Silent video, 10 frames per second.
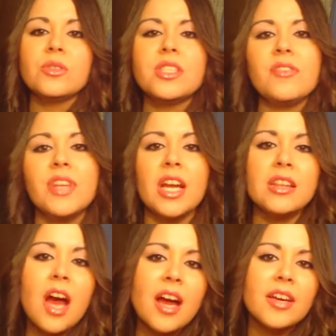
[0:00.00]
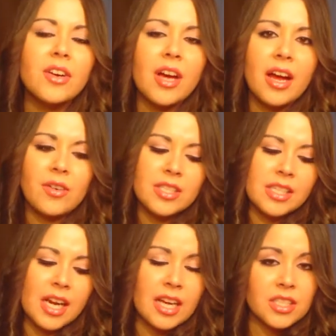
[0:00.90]
stuff that I like, or I always
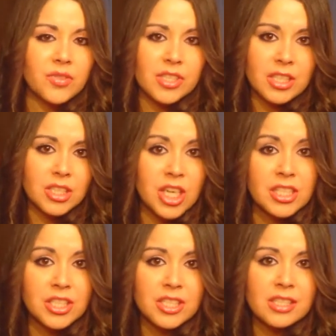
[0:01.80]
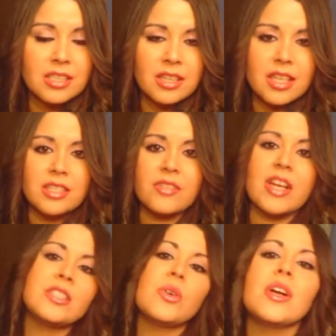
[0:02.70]
get asked for suggestions and things of
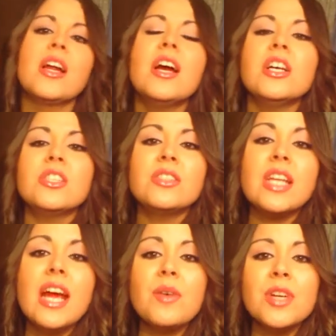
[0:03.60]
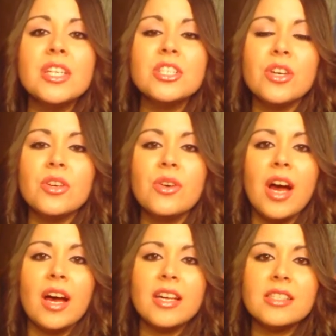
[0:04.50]
that sort. So today I wanted to show you
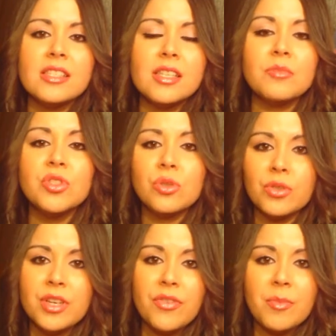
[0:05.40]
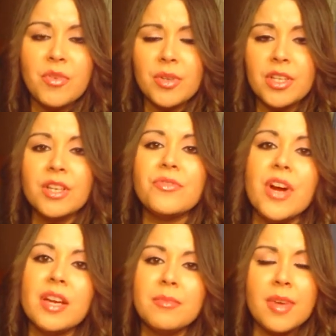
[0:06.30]
guys some jewelry from a really good
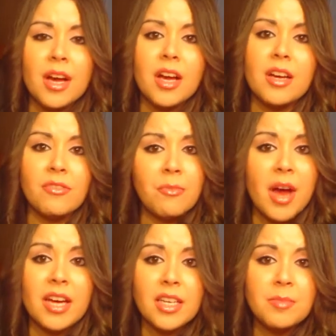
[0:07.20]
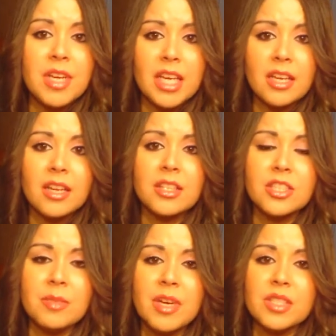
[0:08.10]
friend of mine named Edith.
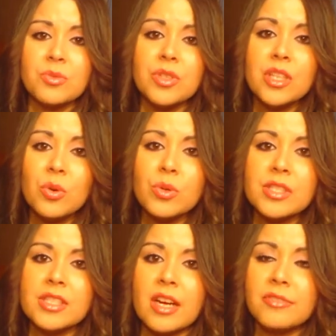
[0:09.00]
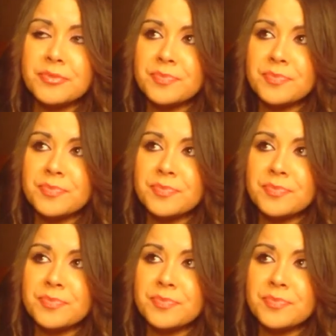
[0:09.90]
She makes really cool stuff.